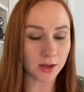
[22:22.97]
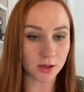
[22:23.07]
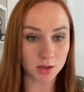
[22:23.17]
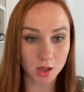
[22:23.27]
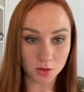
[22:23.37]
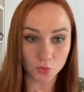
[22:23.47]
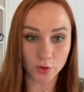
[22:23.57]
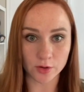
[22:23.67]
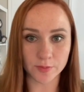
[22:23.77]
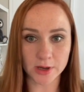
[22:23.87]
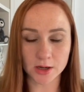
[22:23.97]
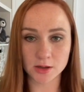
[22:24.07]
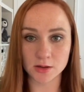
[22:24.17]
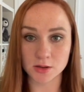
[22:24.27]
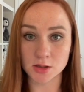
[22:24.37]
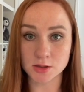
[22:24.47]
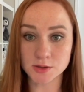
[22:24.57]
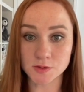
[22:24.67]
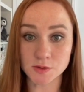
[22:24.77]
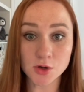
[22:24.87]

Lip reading: and now we are back to